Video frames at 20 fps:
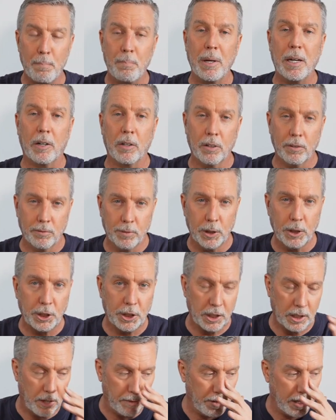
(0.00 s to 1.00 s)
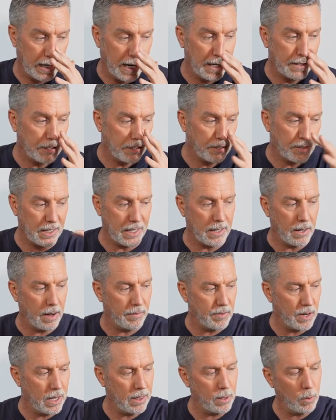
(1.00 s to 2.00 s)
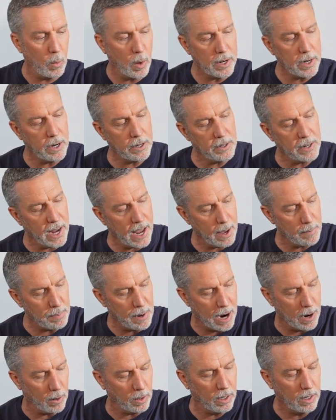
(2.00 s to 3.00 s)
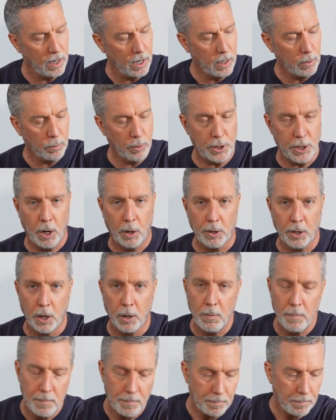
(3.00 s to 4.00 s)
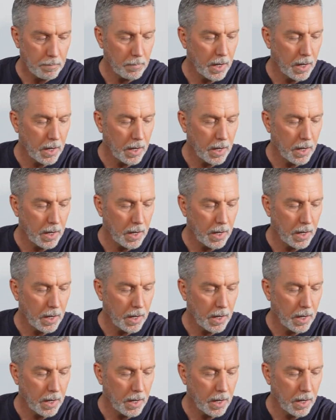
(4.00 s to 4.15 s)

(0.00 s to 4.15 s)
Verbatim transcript: bigger version of it. As you've seen, I've done the one hundred amp hour redodo.